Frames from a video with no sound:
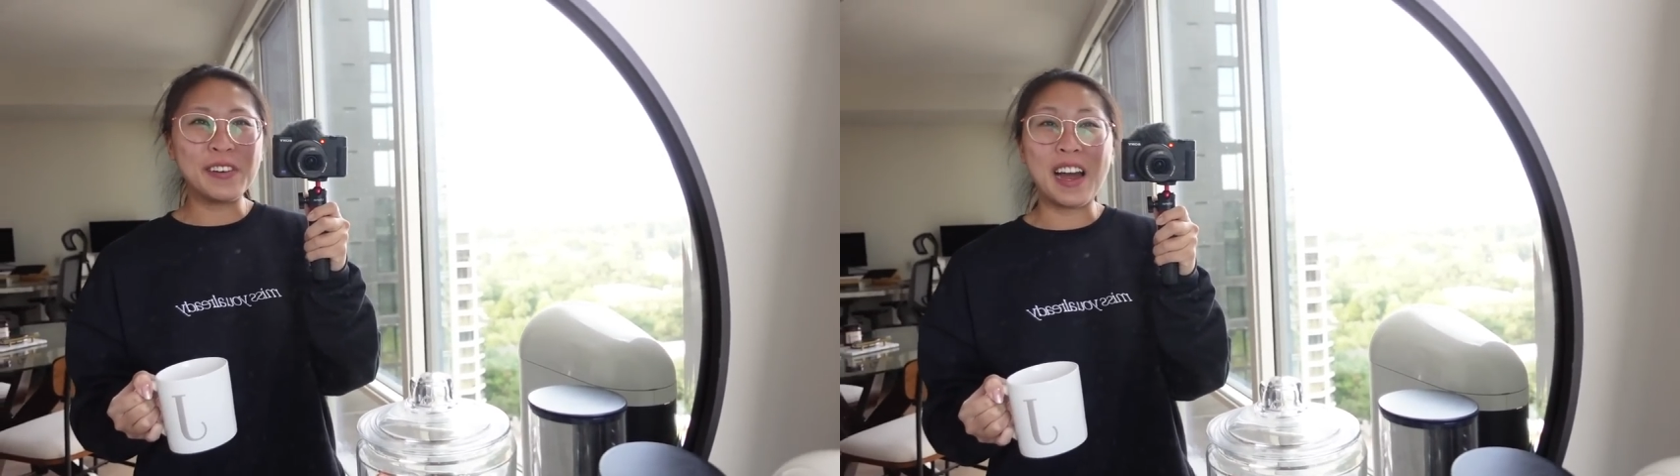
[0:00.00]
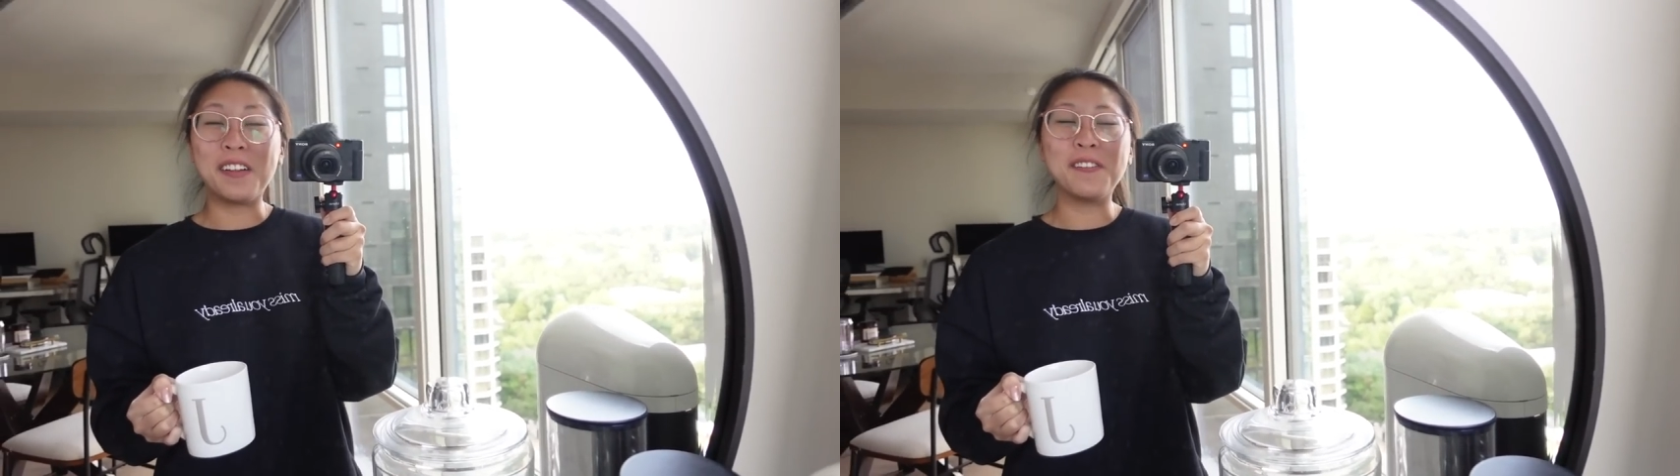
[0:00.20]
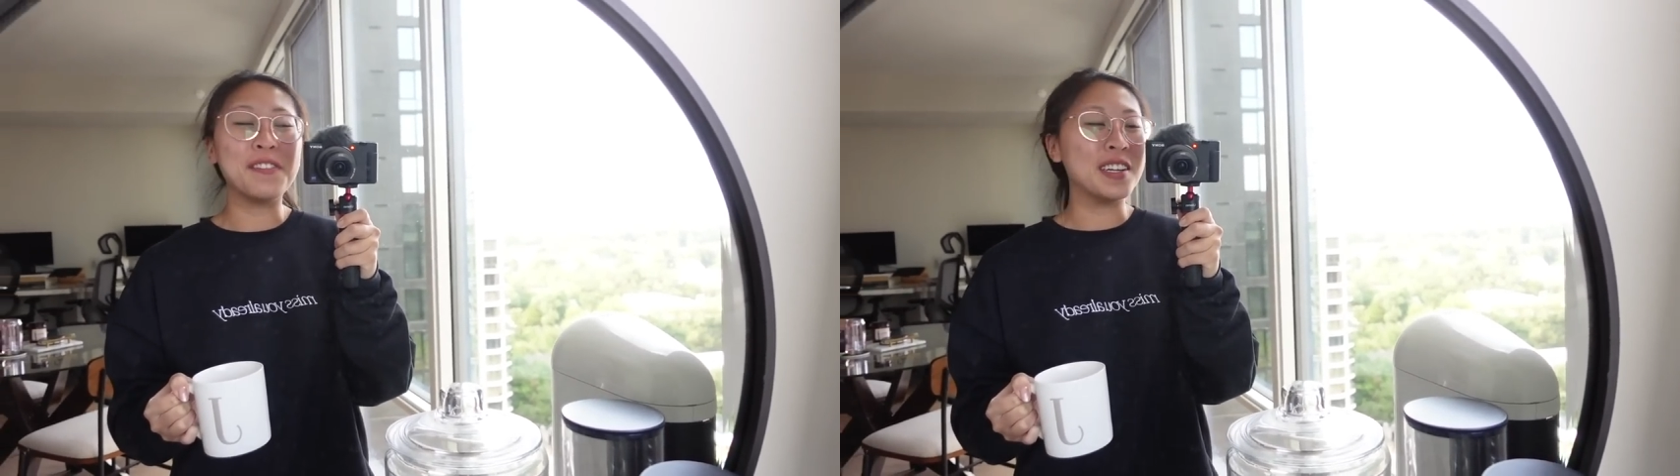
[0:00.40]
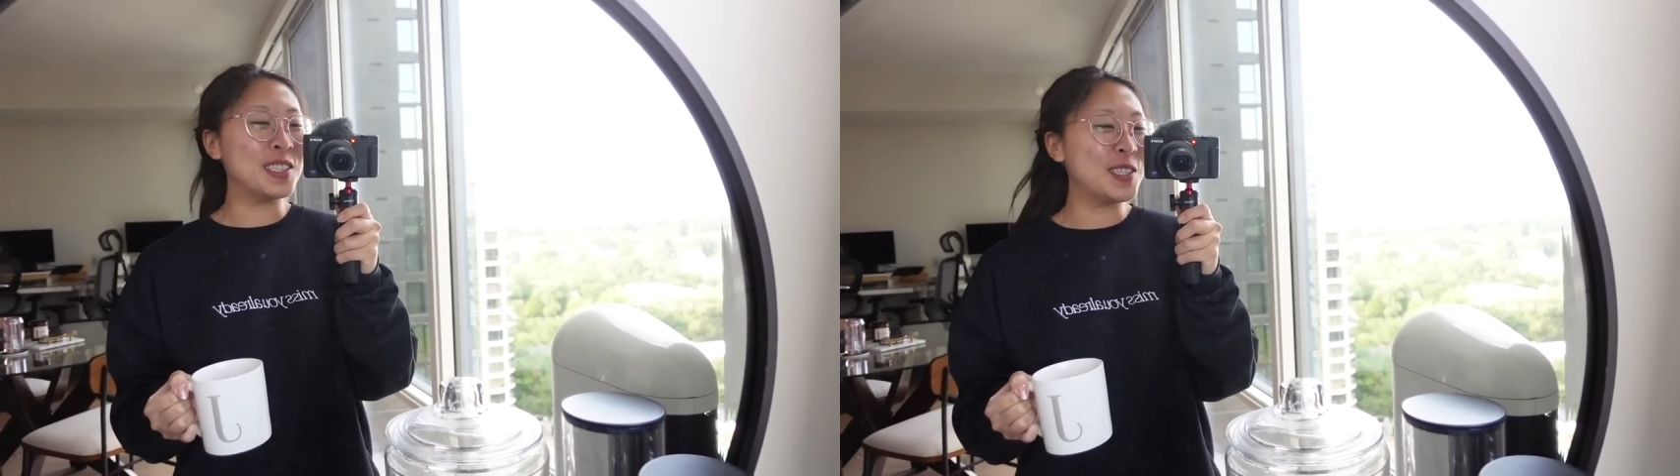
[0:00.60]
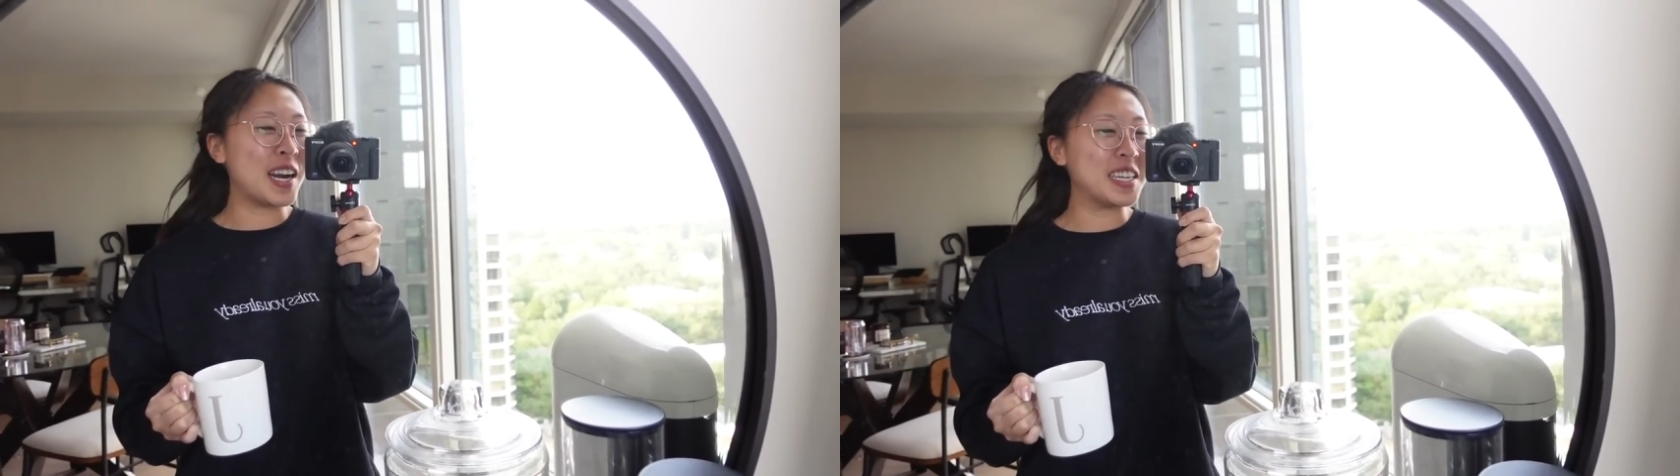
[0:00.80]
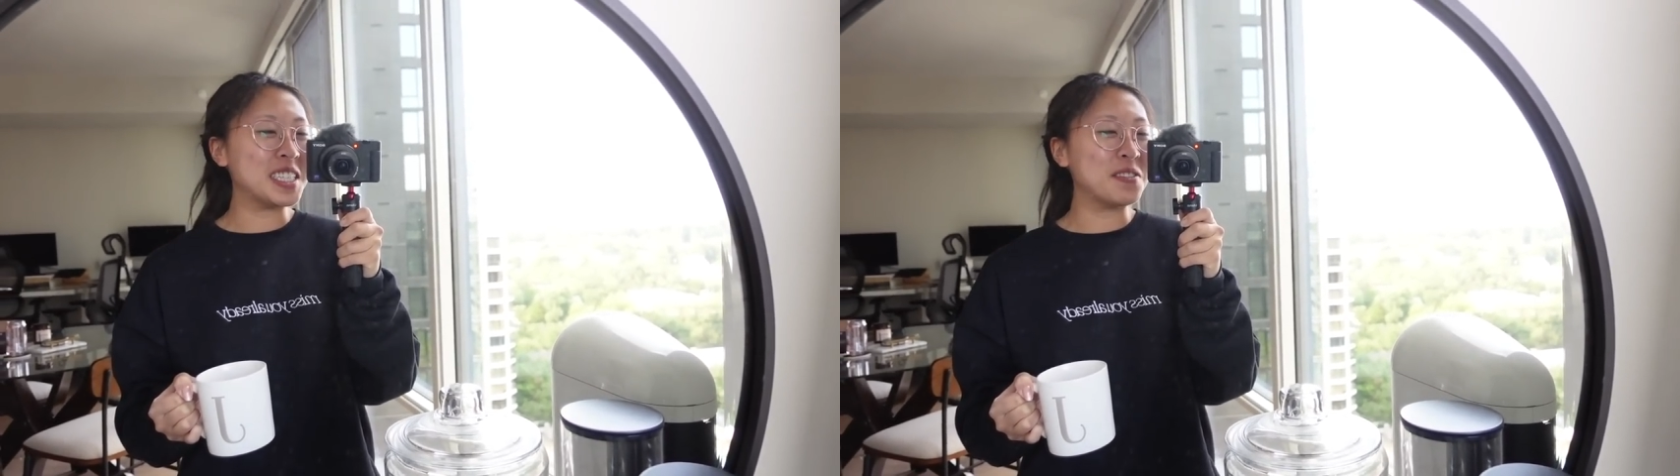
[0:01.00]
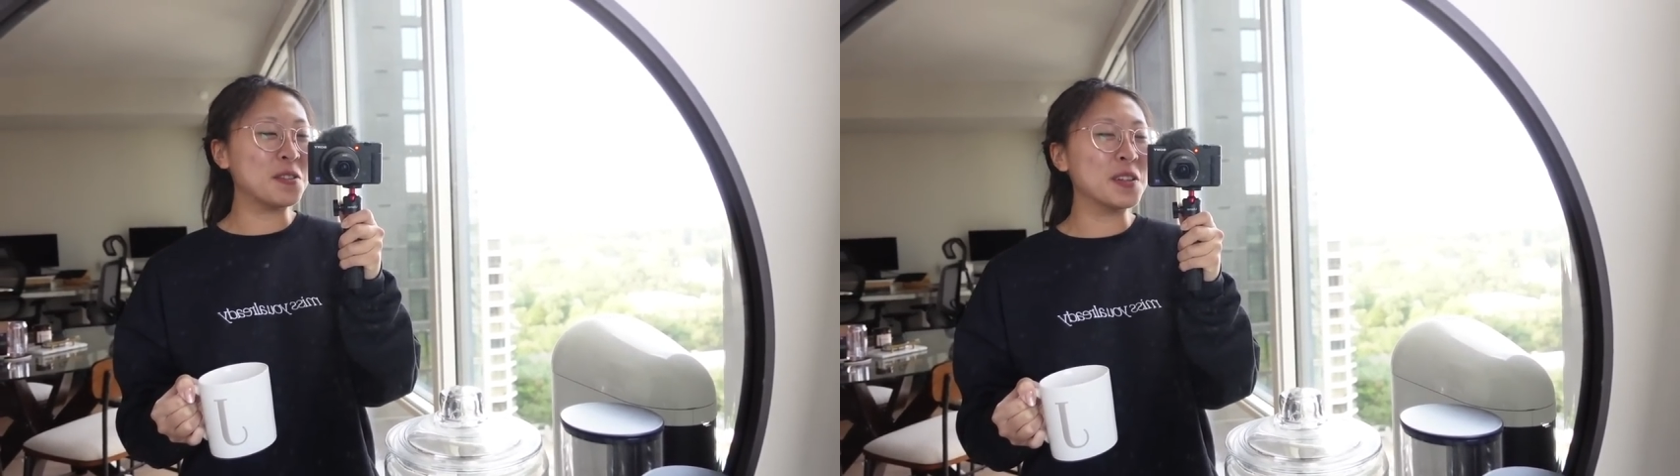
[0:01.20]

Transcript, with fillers: how the finished dining table